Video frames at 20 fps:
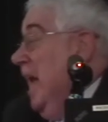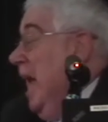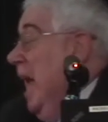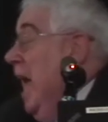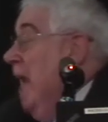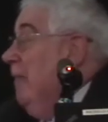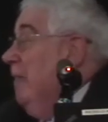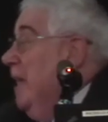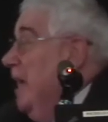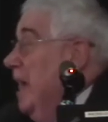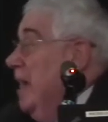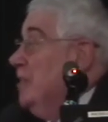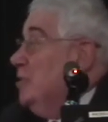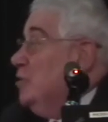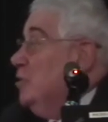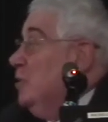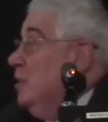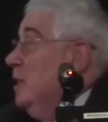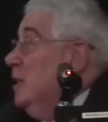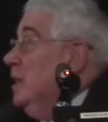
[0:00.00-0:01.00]
And the
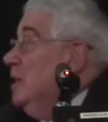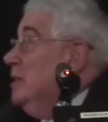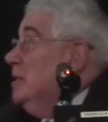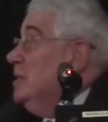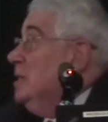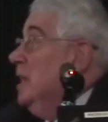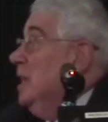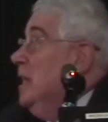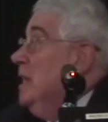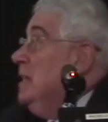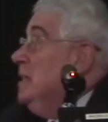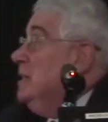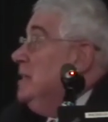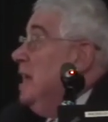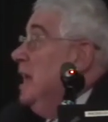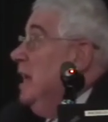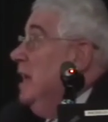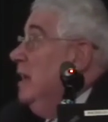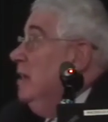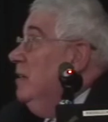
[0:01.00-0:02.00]
answer is that he
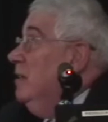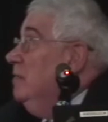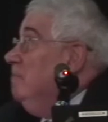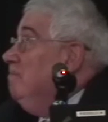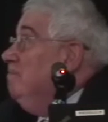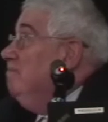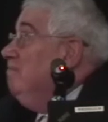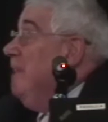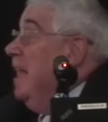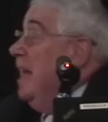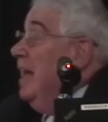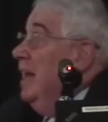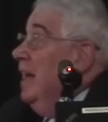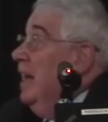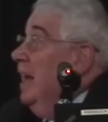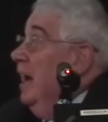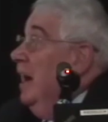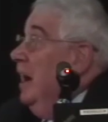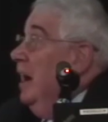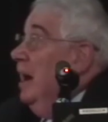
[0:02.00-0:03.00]
said,
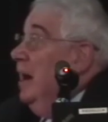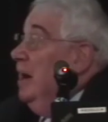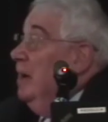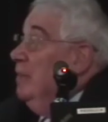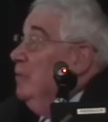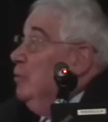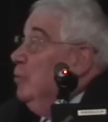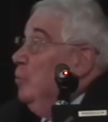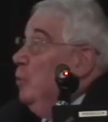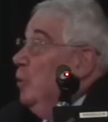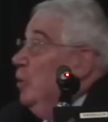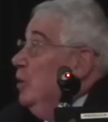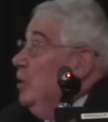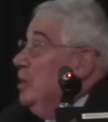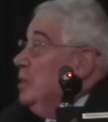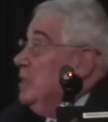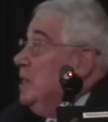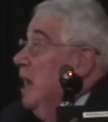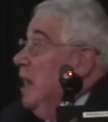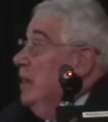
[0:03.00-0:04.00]
the world
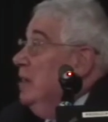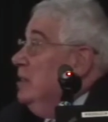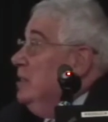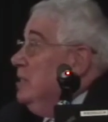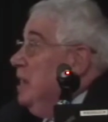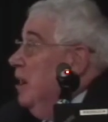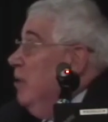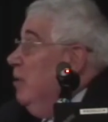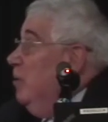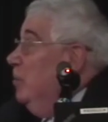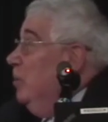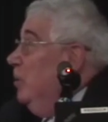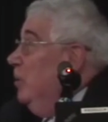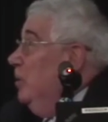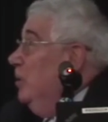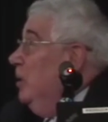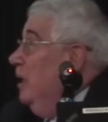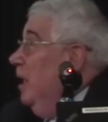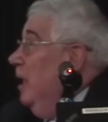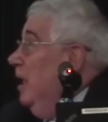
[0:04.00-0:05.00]
has gotten
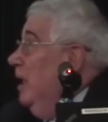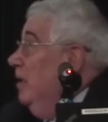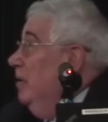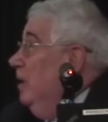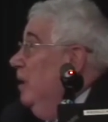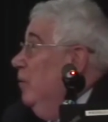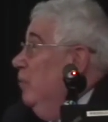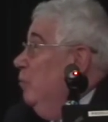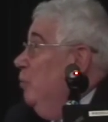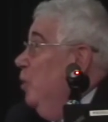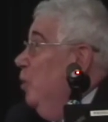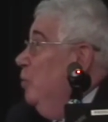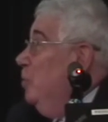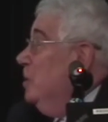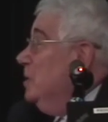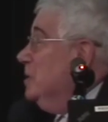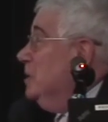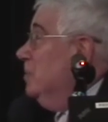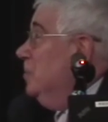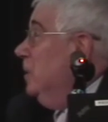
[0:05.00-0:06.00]
terrible. Rome
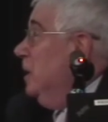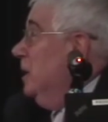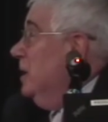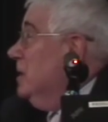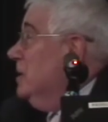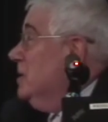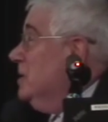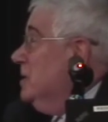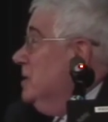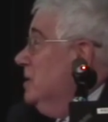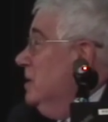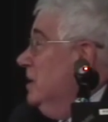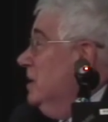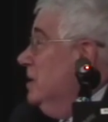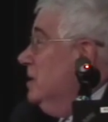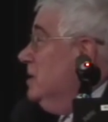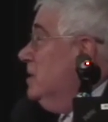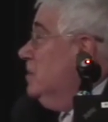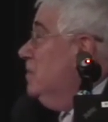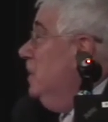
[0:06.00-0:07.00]
is a place that
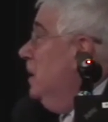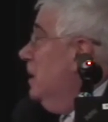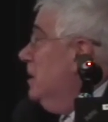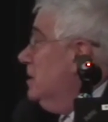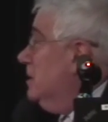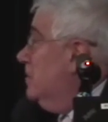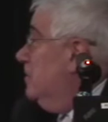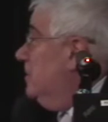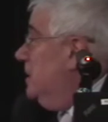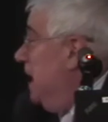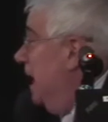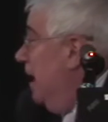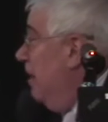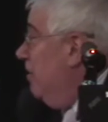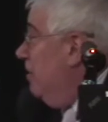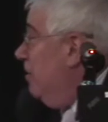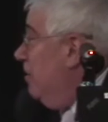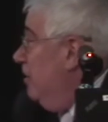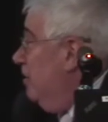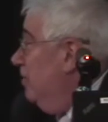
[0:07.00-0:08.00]
smells of
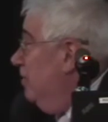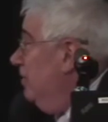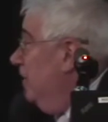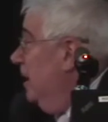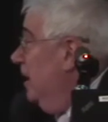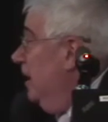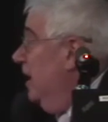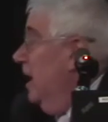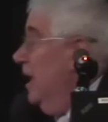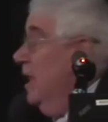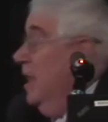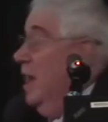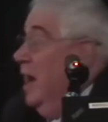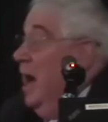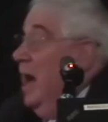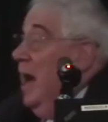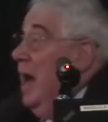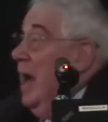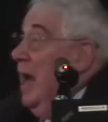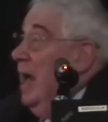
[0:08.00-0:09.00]
death.
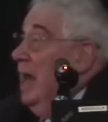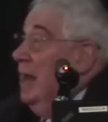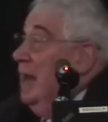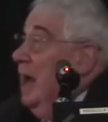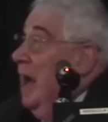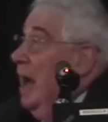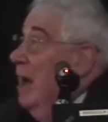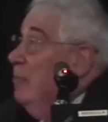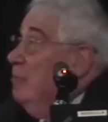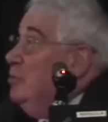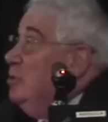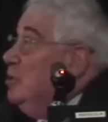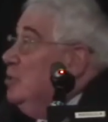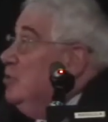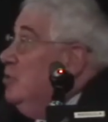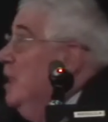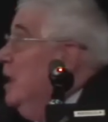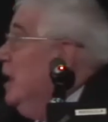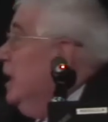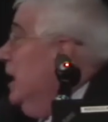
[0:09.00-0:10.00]
And I'm
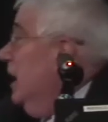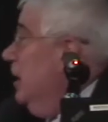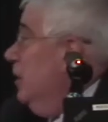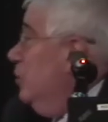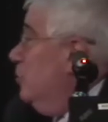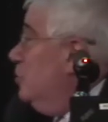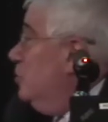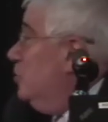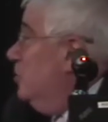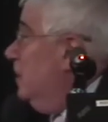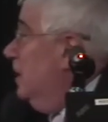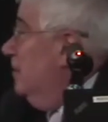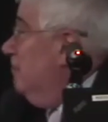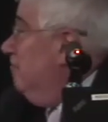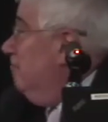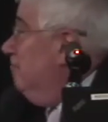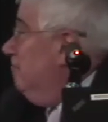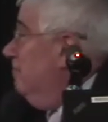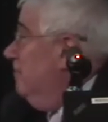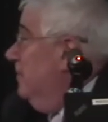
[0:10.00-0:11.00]
just trying to get used to it.
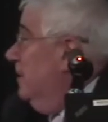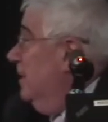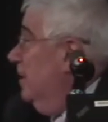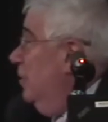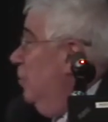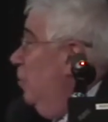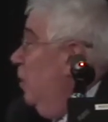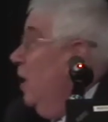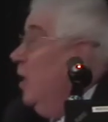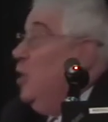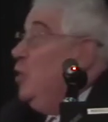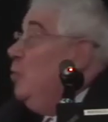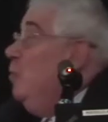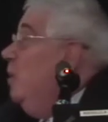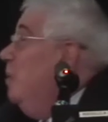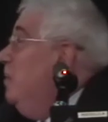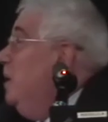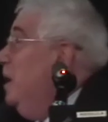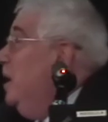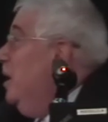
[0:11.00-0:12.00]
Where do you
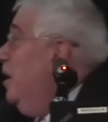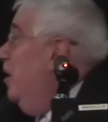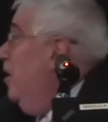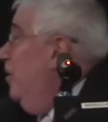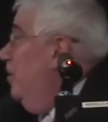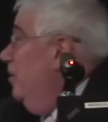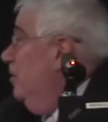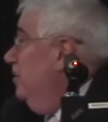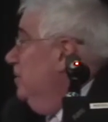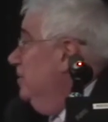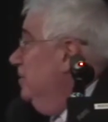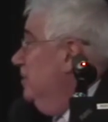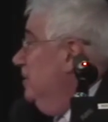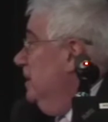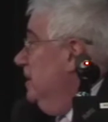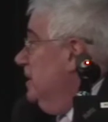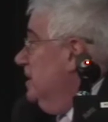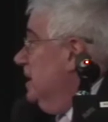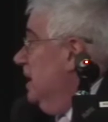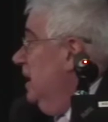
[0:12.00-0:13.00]
want me to go?
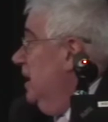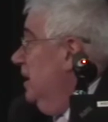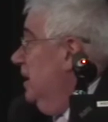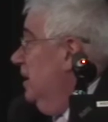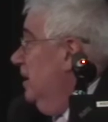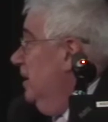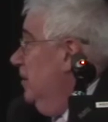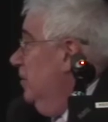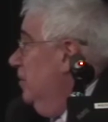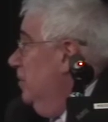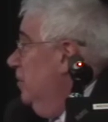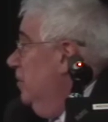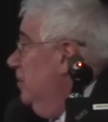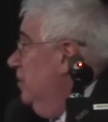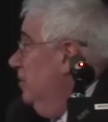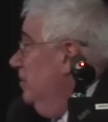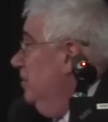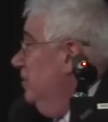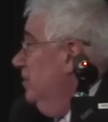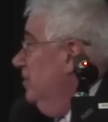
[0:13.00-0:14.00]
He said.
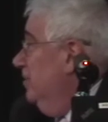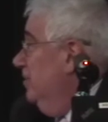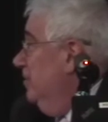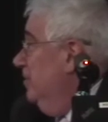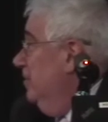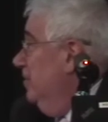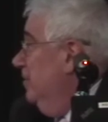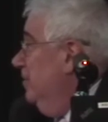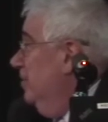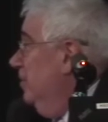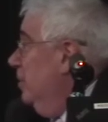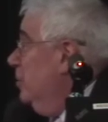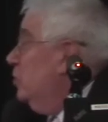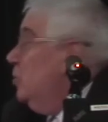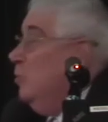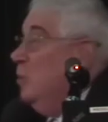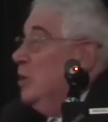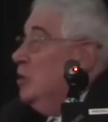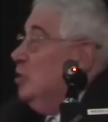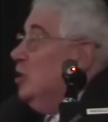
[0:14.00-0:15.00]

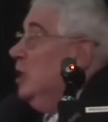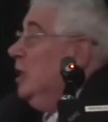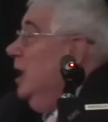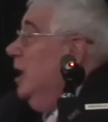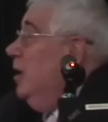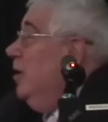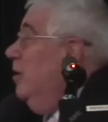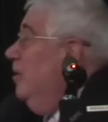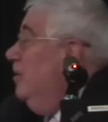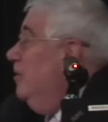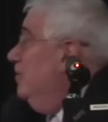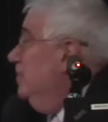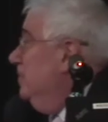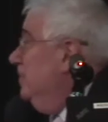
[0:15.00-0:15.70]
Where shall I go?